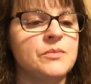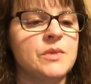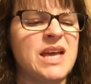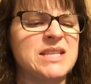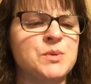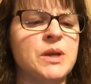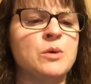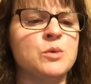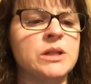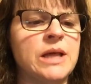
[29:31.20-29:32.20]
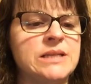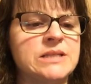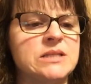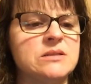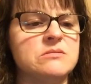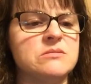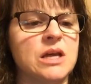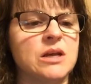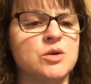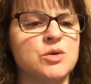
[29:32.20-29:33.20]
That's when I realize
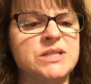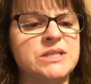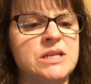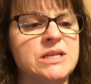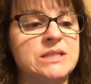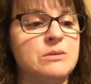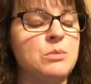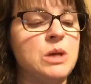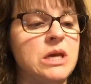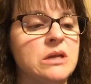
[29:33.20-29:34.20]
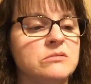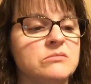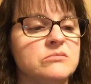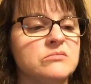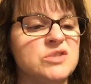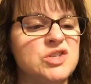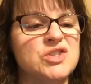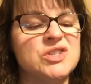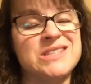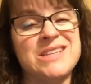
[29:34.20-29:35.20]
that Kristen isn't mean. She's
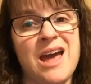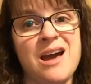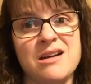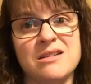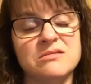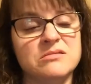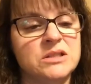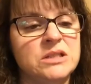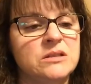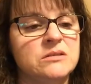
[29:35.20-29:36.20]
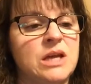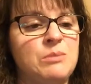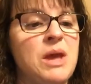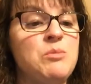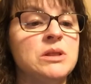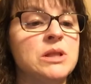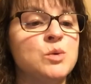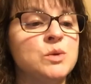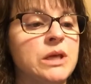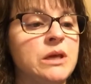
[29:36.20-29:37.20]
just sad and maybe
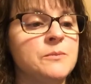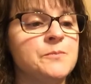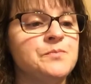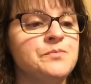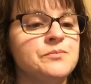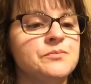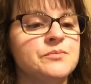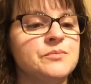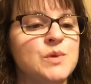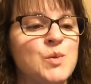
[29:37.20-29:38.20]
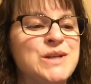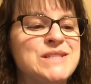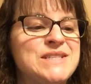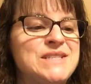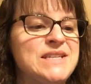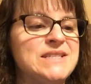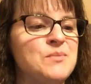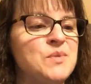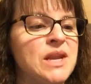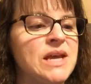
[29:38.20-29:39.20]
lonely. Want to see
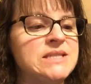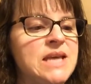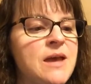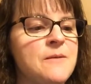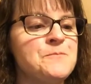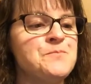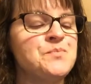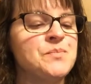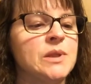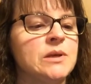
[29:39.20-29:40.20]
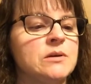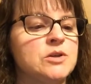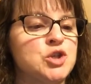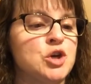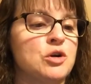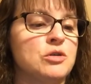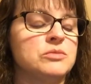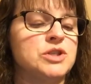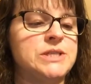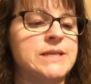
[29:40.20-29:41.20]
something, I say? Sure,
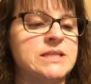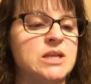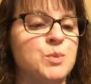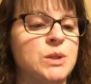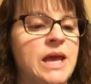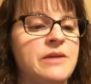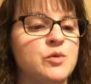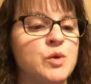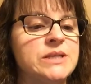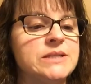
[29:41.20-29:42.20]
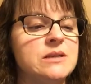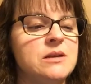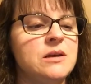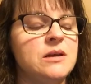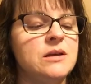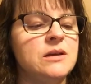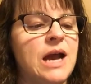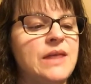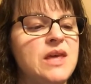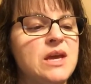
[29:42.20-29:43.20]
she says in a polite voice.
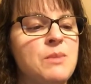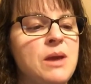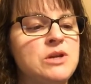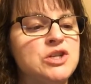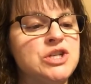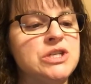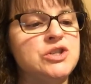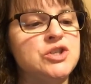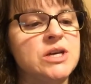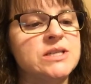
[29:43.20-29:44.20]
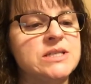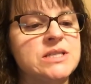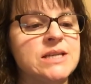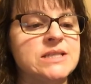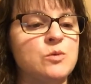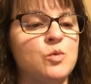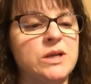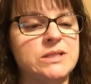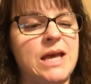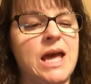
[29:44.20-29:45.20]
I think maybe she just doesn't
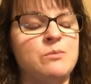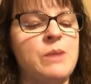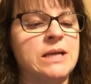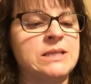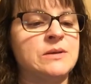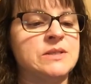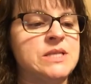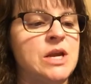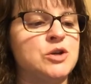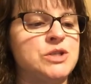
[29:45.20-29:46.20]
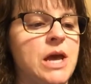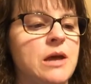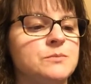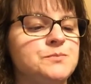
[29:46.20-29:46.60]
want to head back downstairs yet.